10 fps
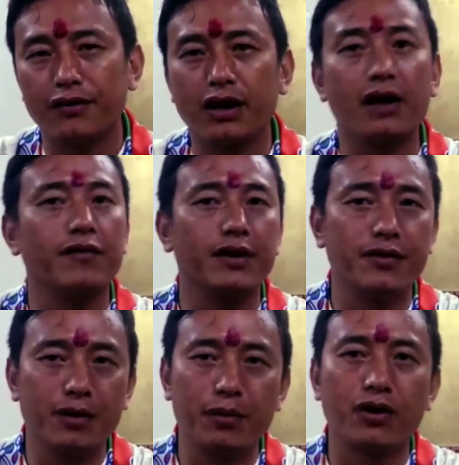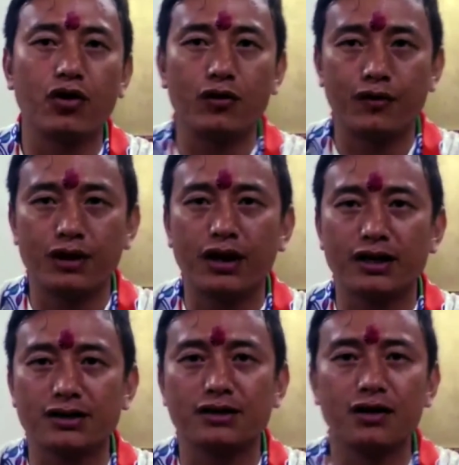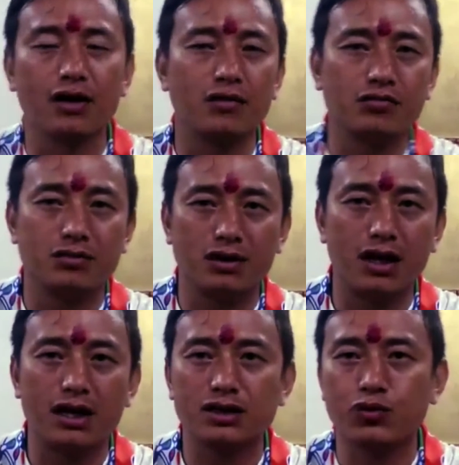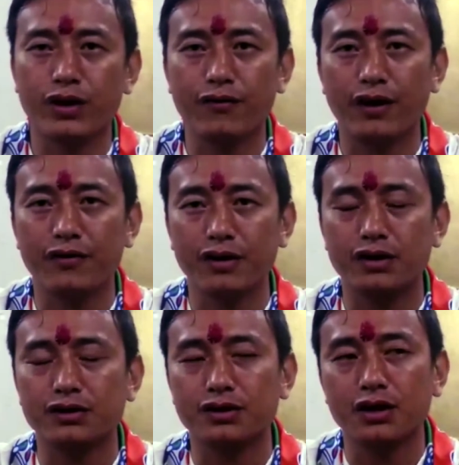After I've lived in Bengal for the next last 25 years.